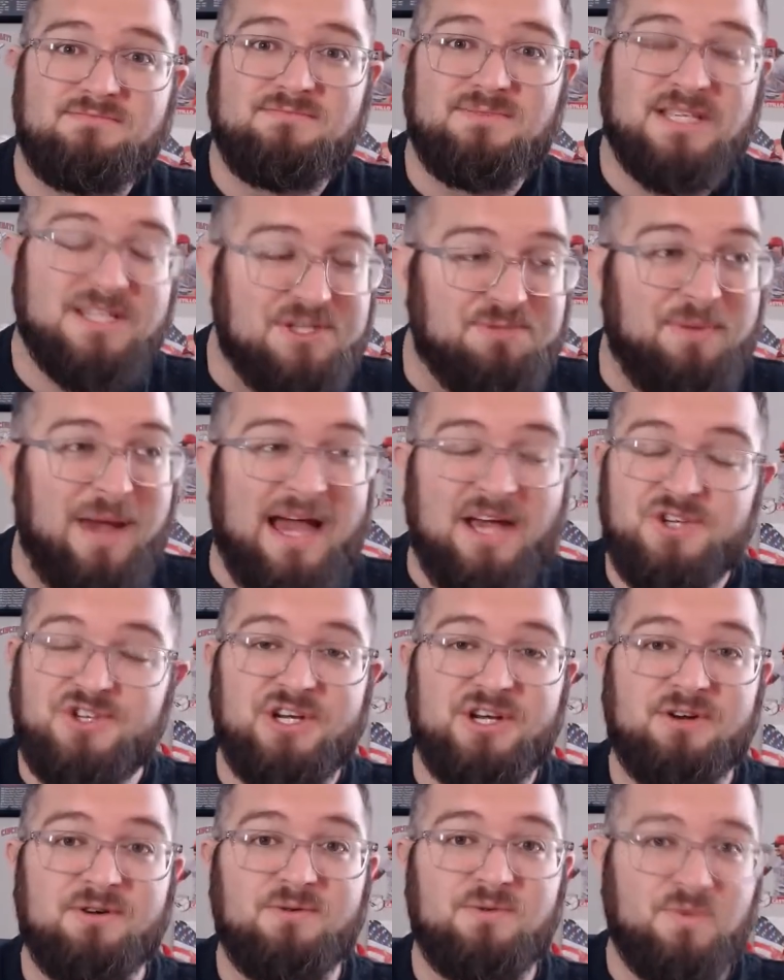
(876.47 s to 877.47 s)
this past
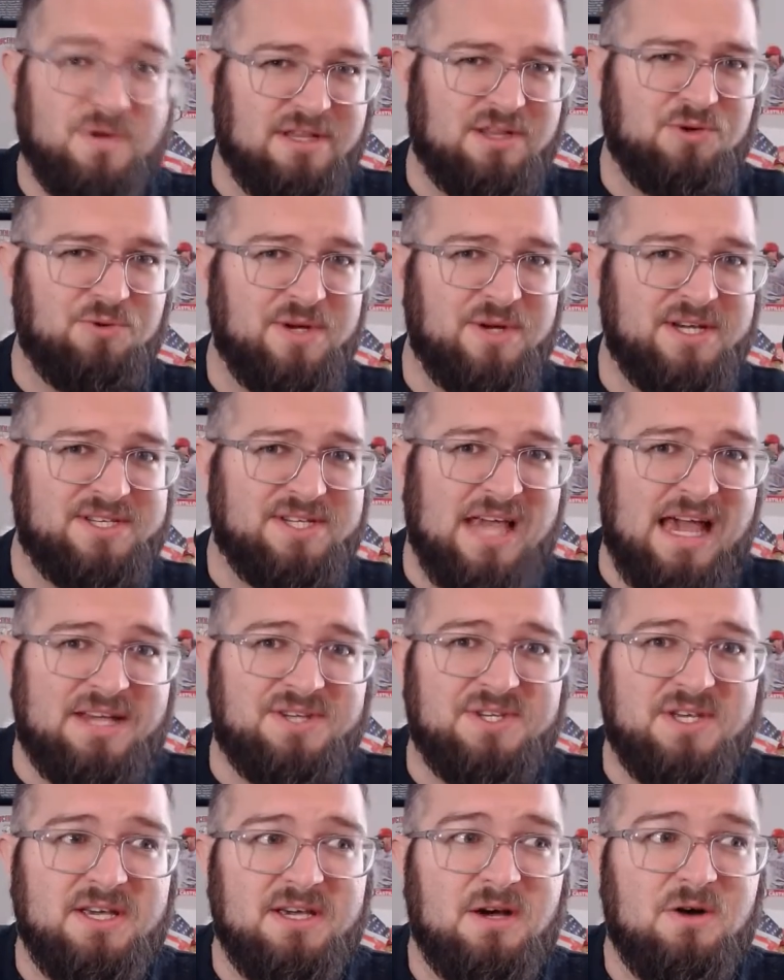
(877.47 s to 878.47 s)
year with Luis
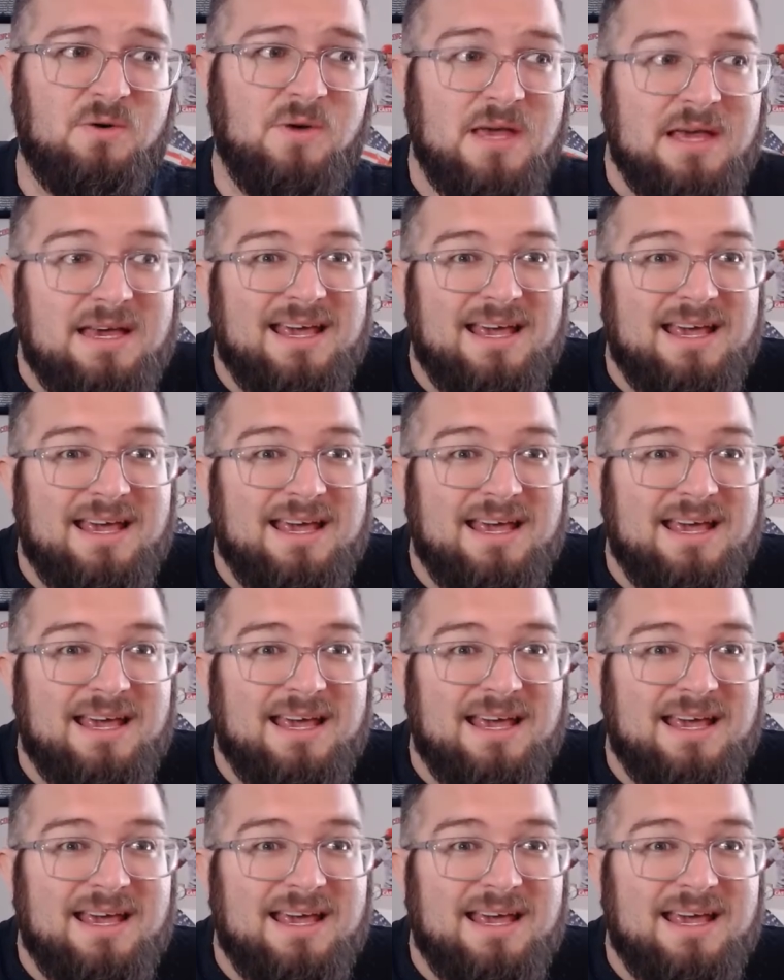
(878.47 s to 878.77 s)
Castillo,